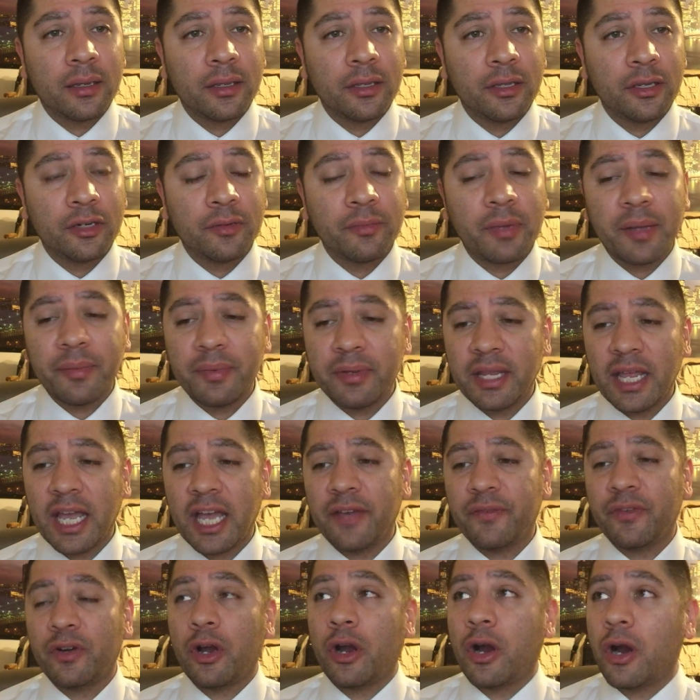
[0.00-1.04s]
You know, maybe they
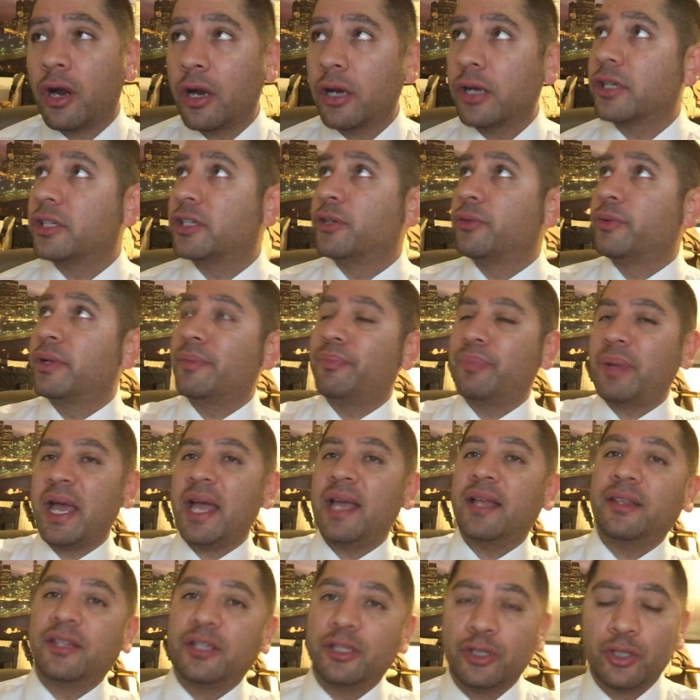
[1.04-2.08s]
have a heart to
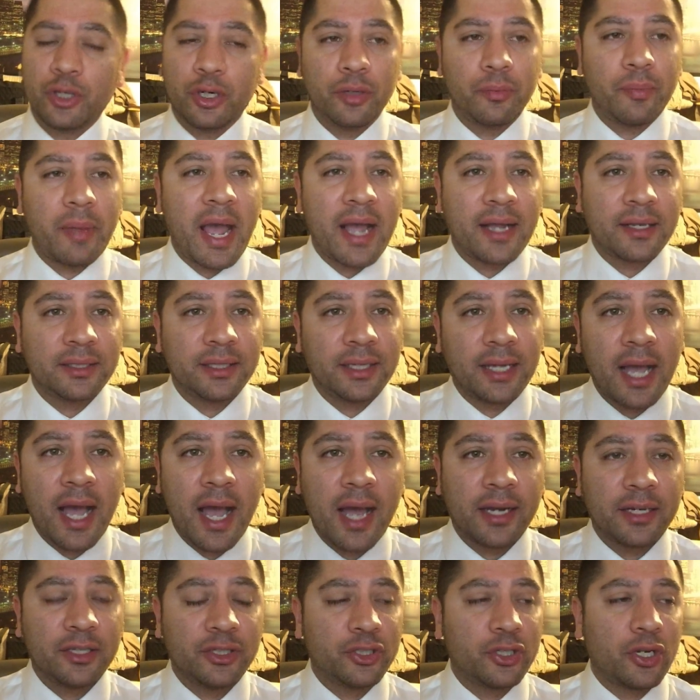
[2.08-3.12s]
repent and turn back to
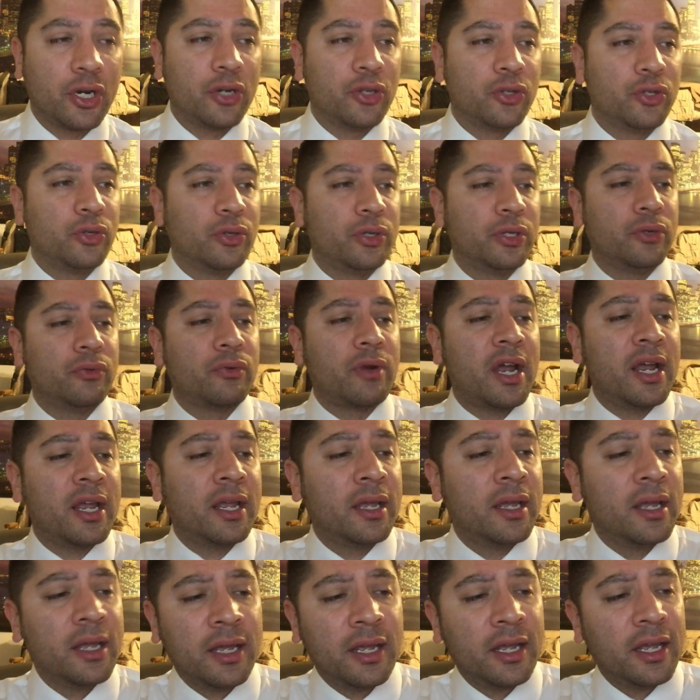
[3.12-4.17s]
God and start doing
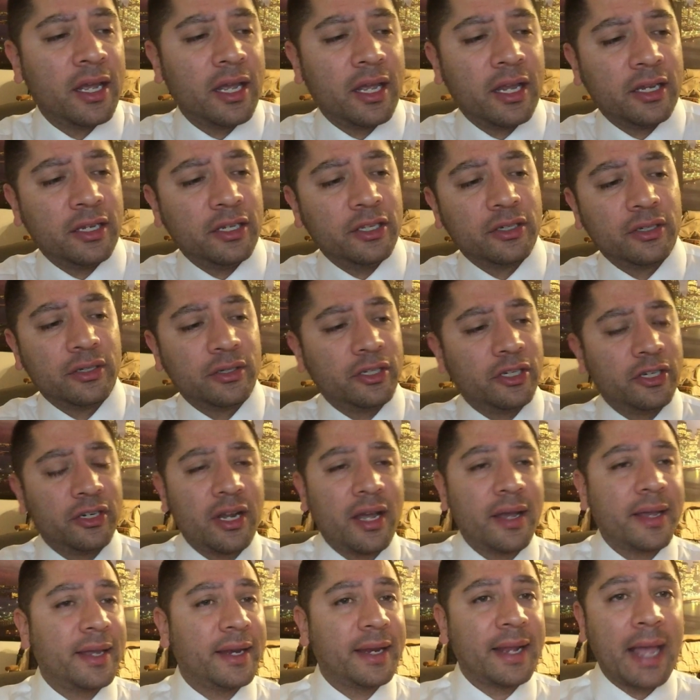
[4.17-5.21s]
right. And you know, you're
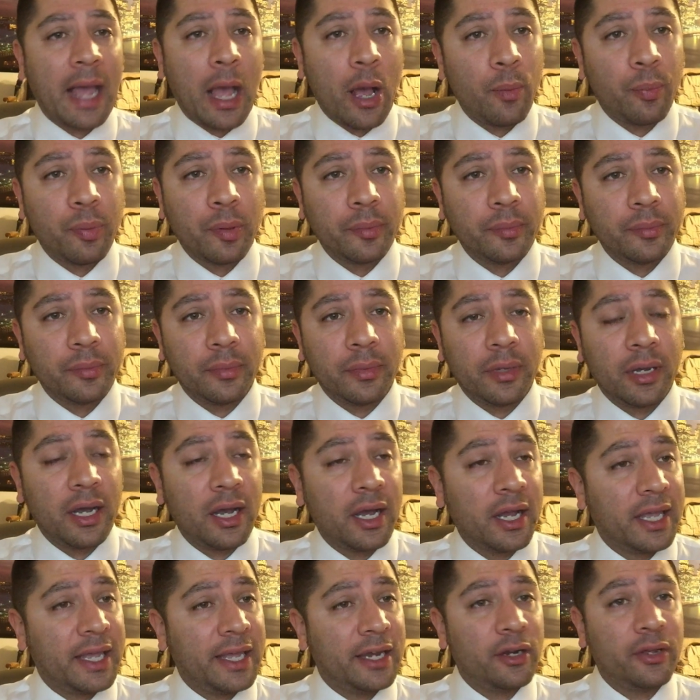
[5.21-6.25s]
not going to help them
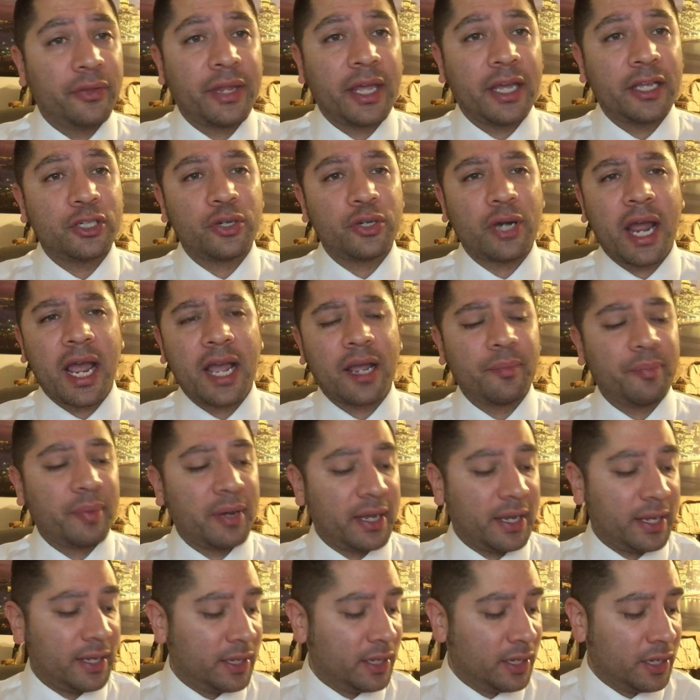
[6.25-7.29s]
uh, get on that track
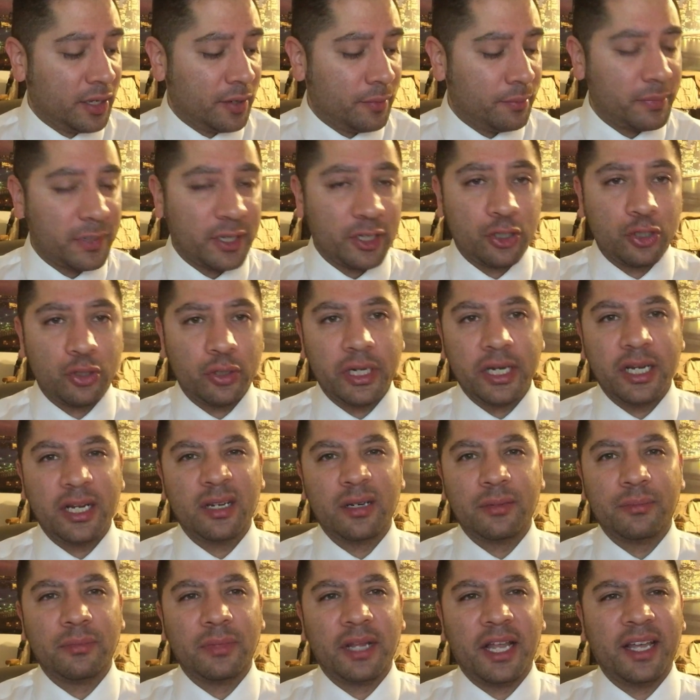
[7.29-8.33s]
by by
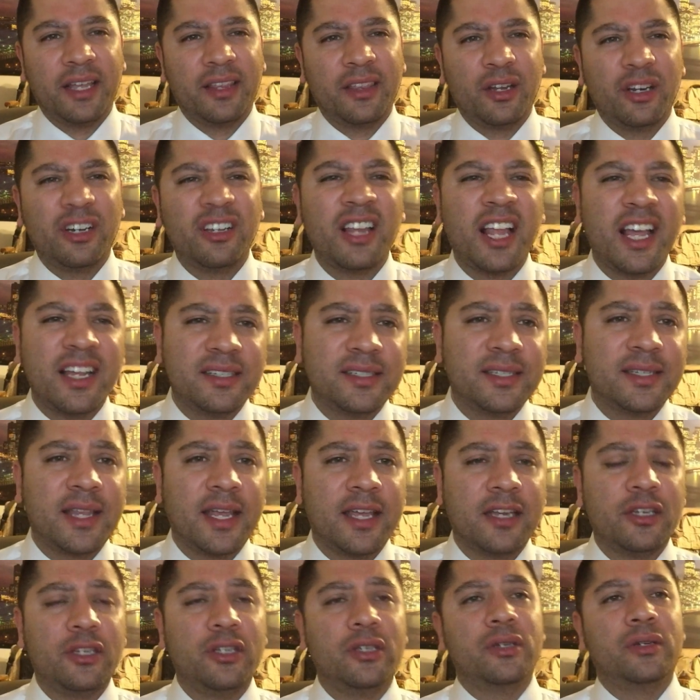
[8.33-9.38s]
treating them like they're less
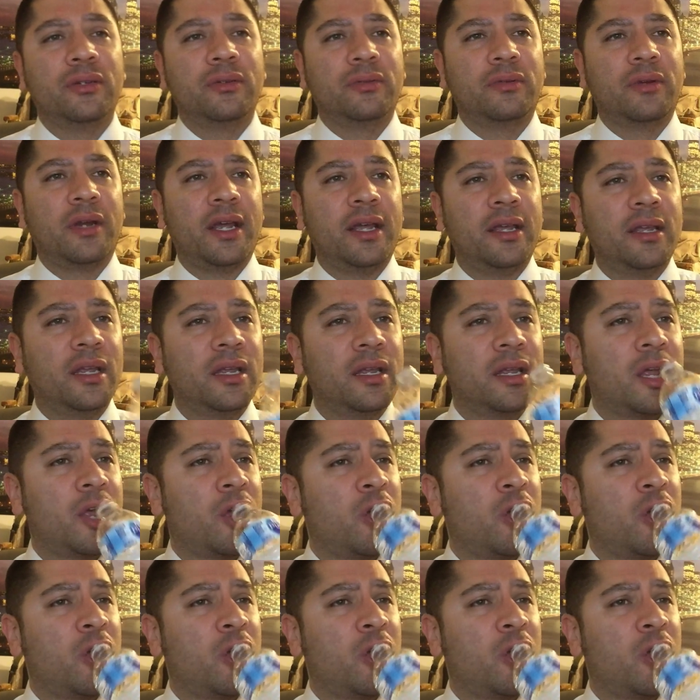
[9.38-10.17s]
than you, right?